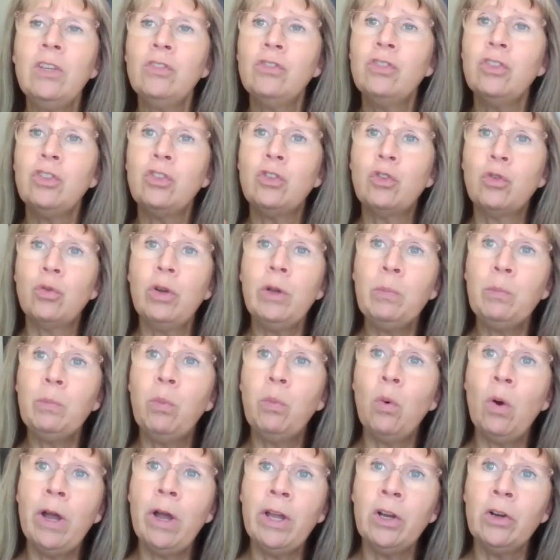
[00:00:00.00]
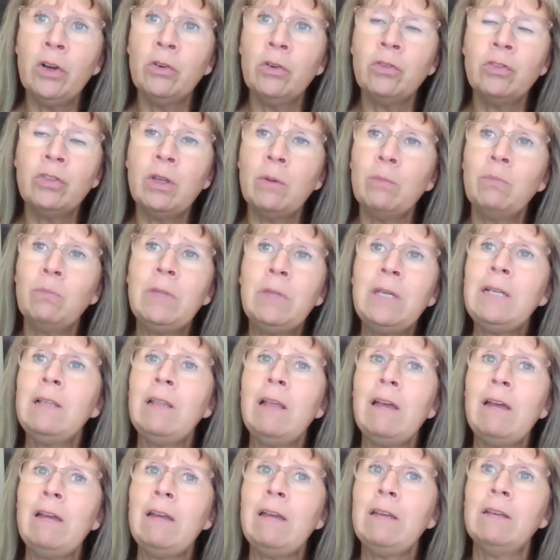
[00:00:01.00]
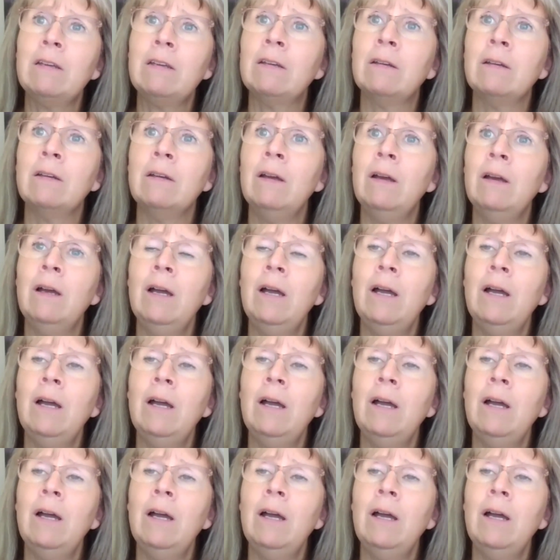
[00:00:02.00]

is the tripwire something like,